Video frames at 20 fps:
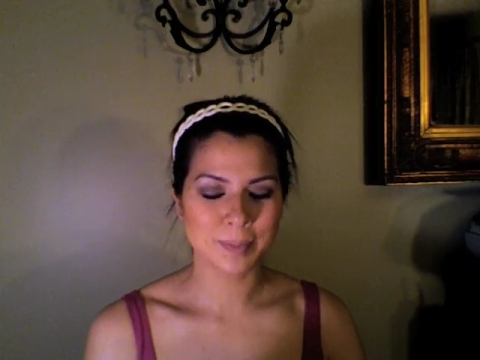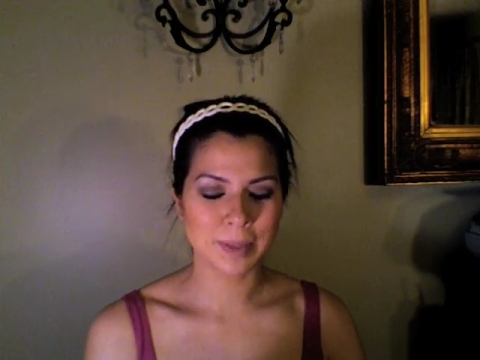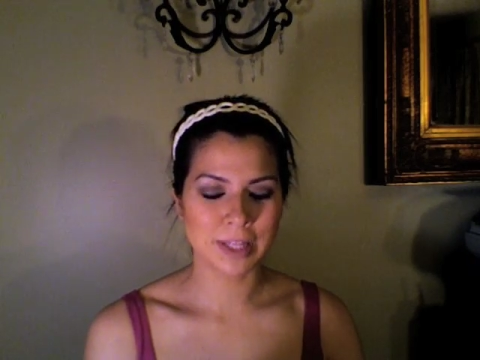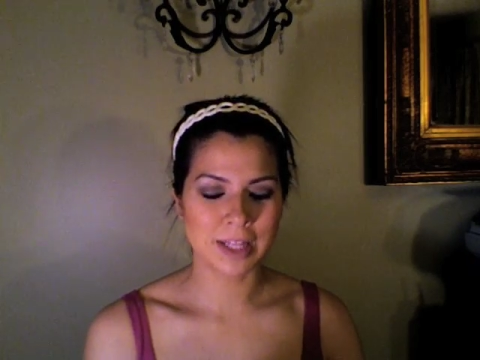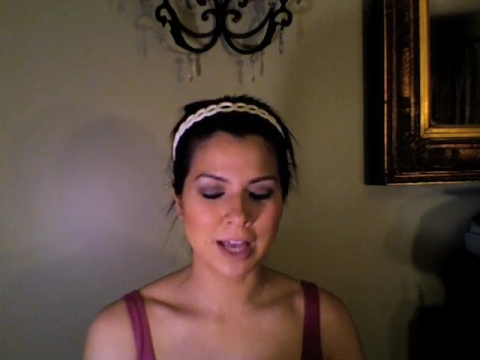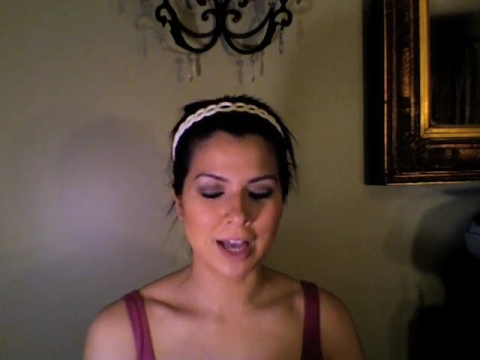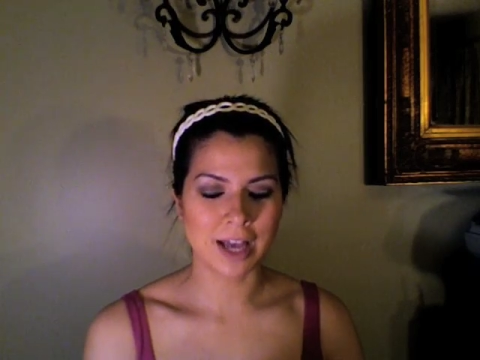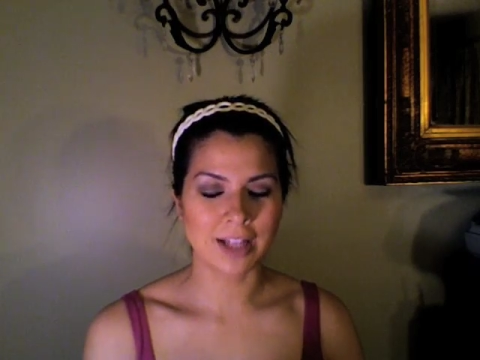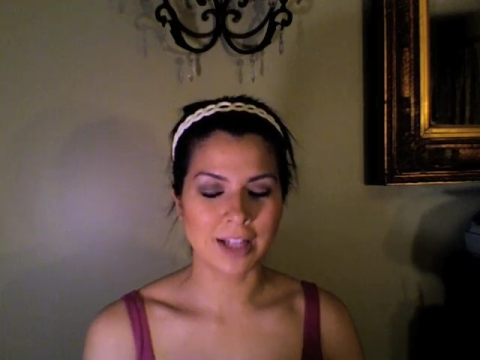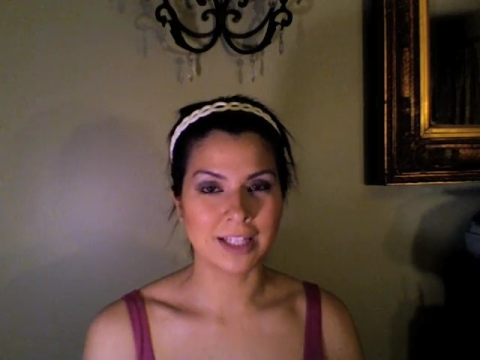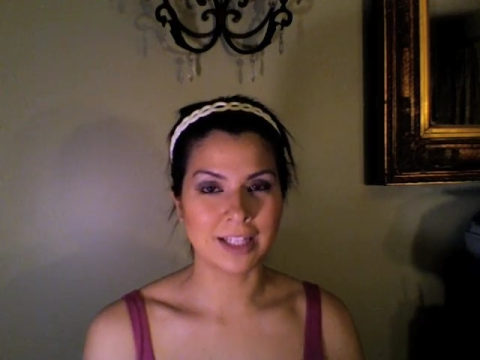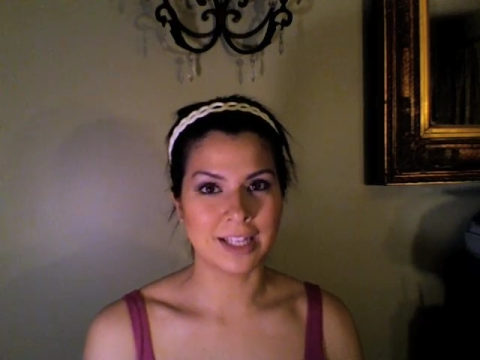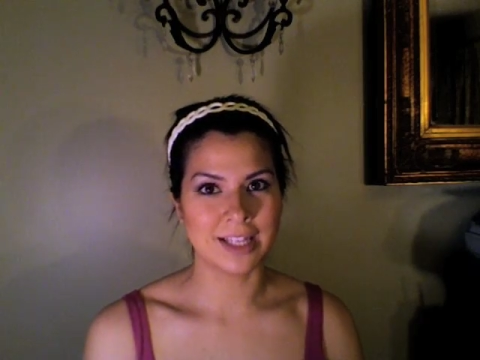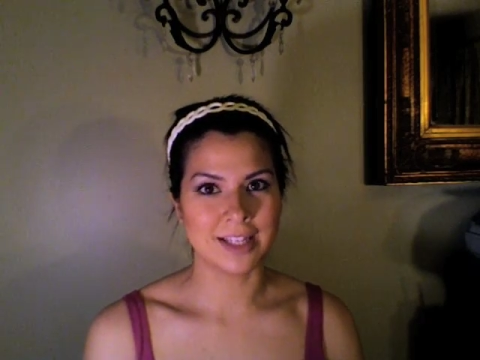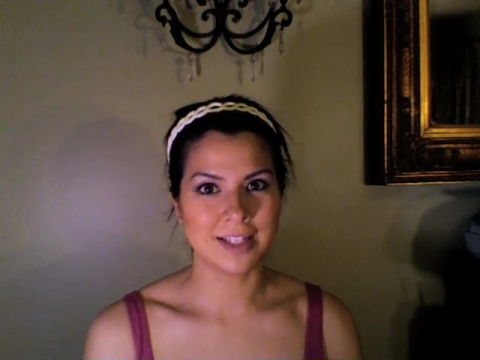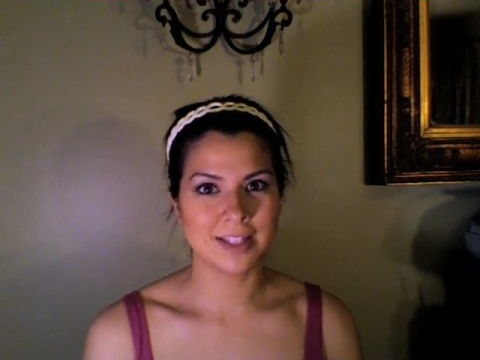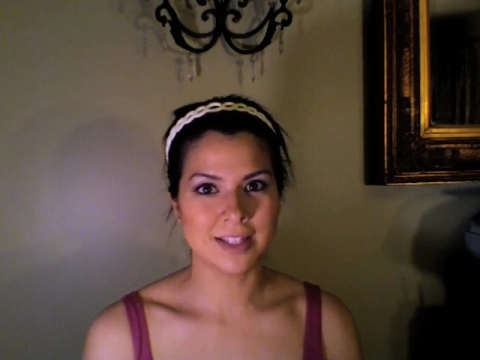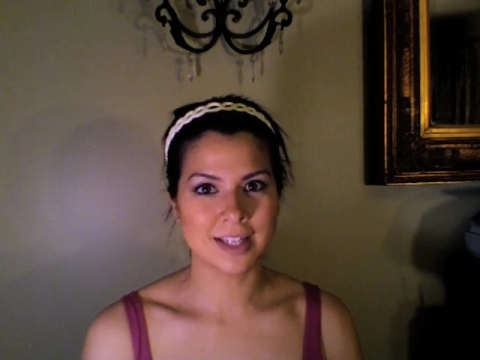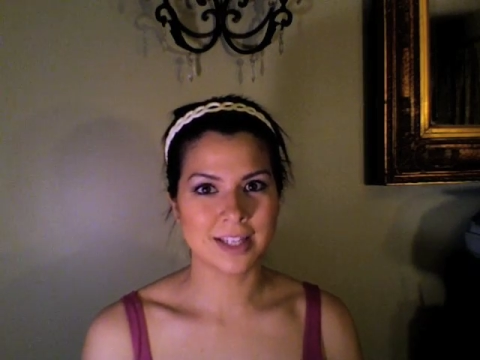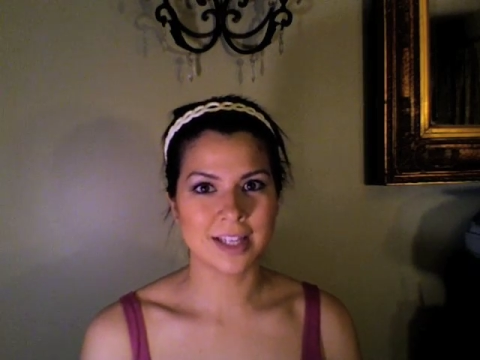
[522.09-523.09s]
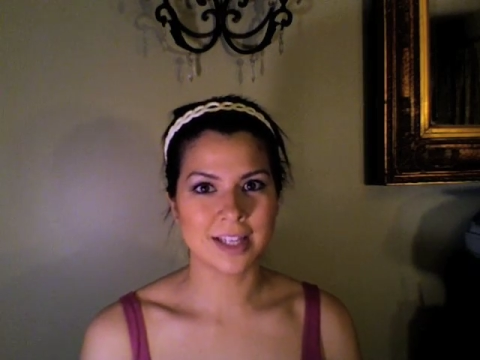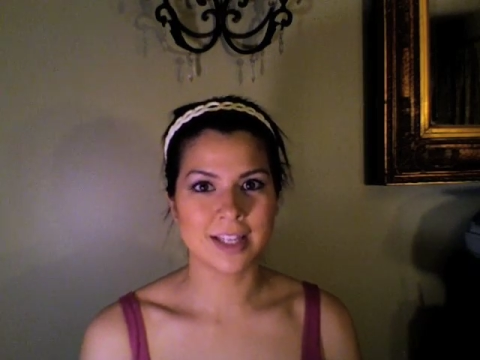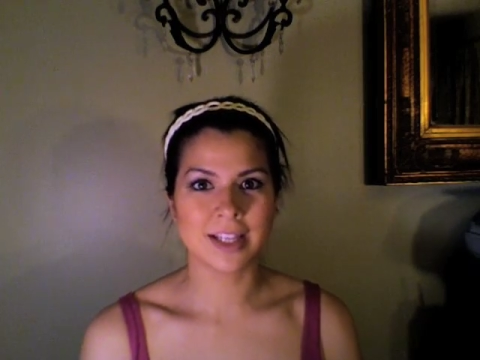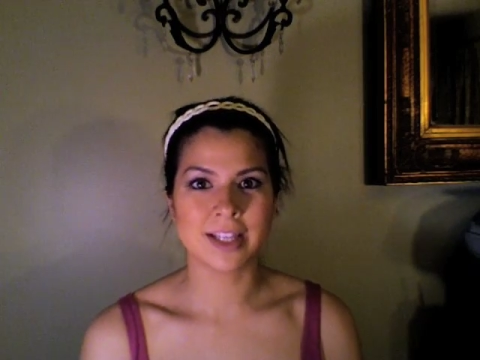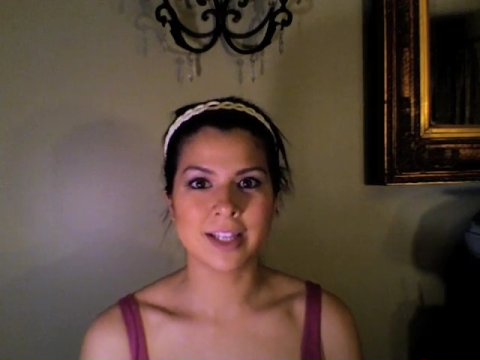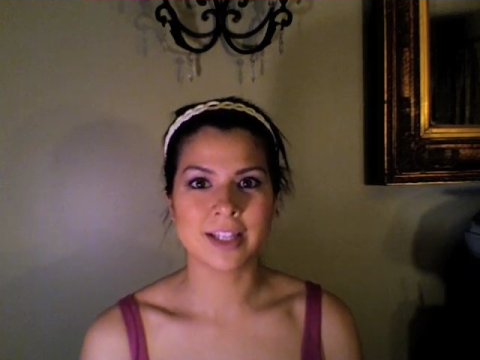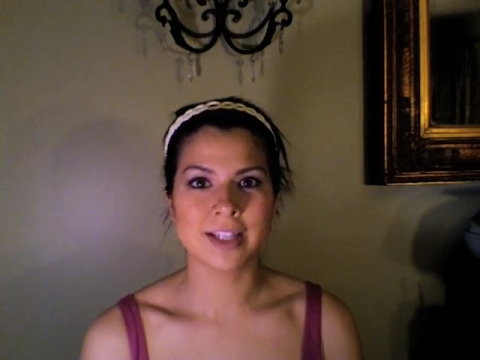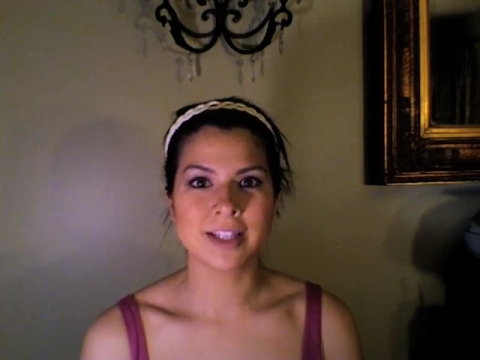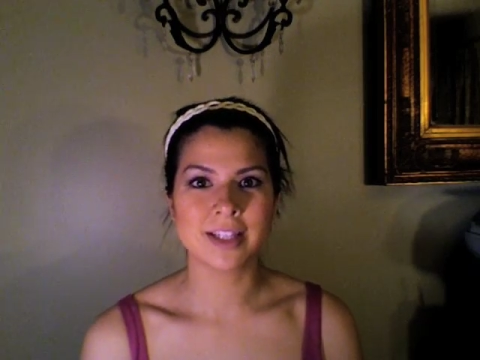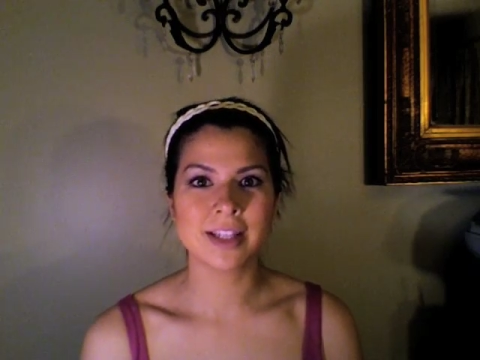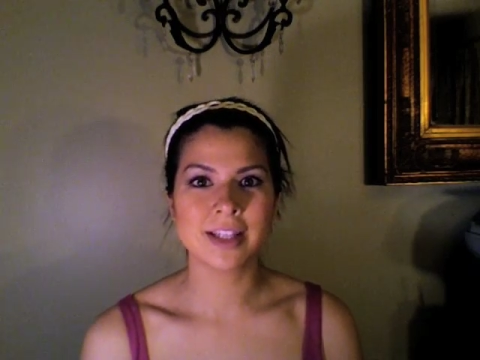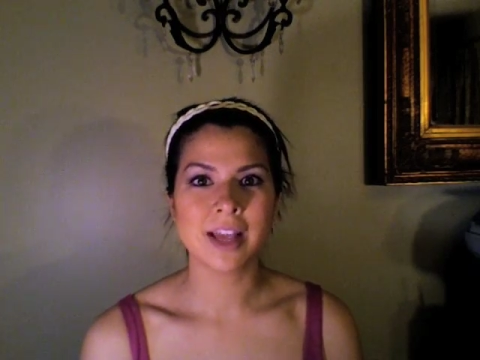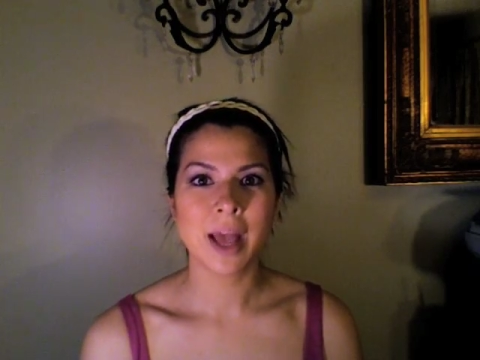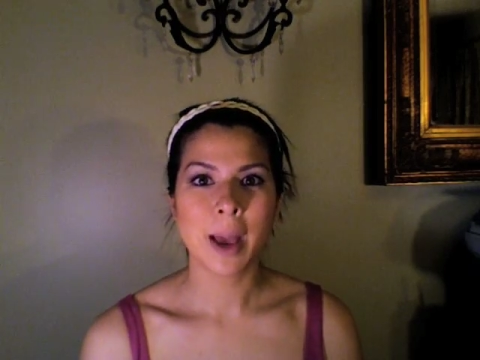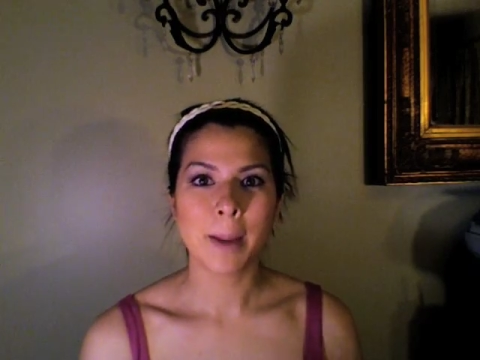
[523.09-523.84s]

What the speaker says: but not least is